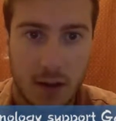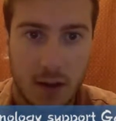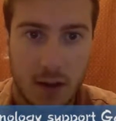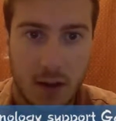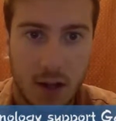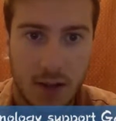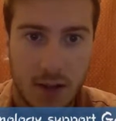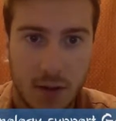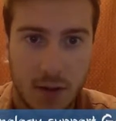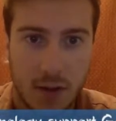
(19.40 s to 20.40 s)

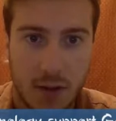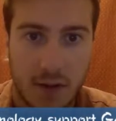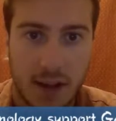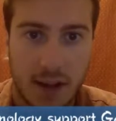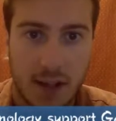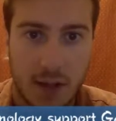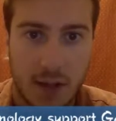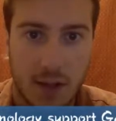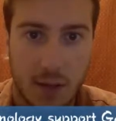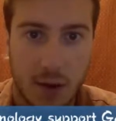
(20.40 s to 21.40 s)
Also, the fact that using
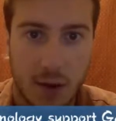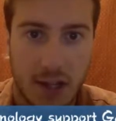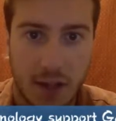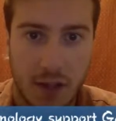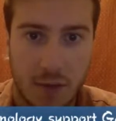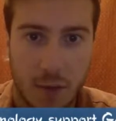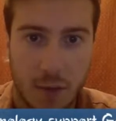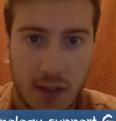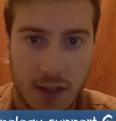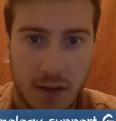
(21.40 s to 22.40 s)
more intricate
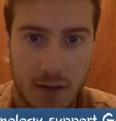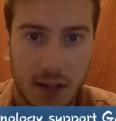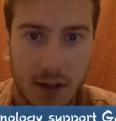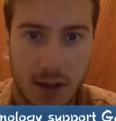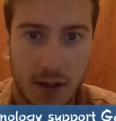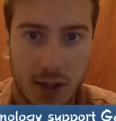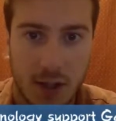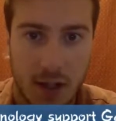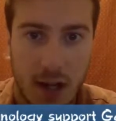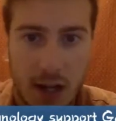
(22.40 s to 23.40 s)
formats of technology
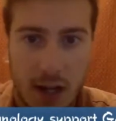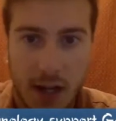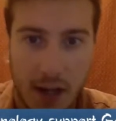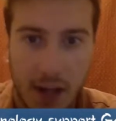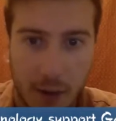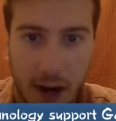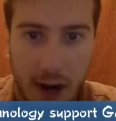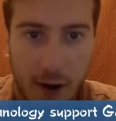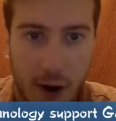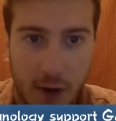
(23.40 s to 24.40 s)
can help
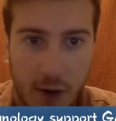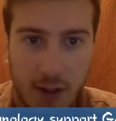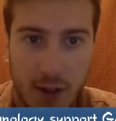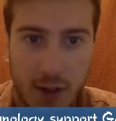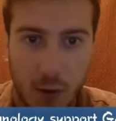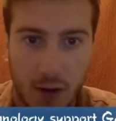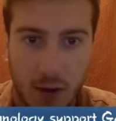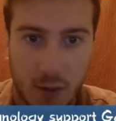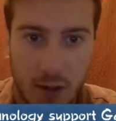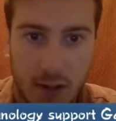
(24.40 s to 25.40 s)
carry over to the
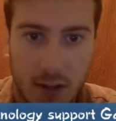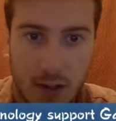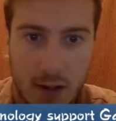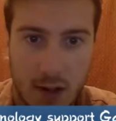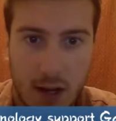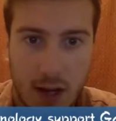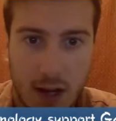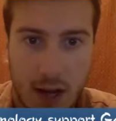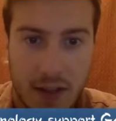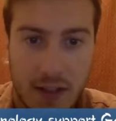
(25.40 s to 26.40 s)
workforce.
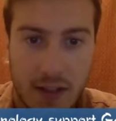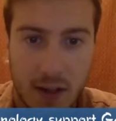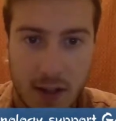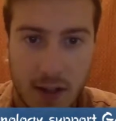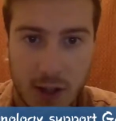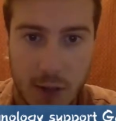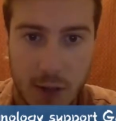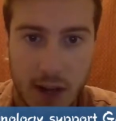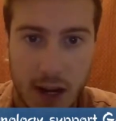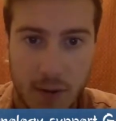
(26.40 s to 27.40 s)
And this knowledge could be
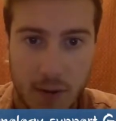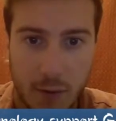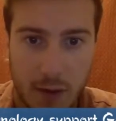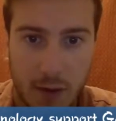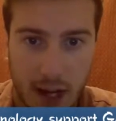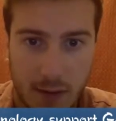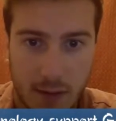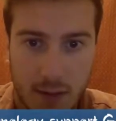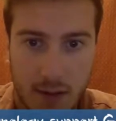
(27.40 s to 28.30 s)
gained from using games.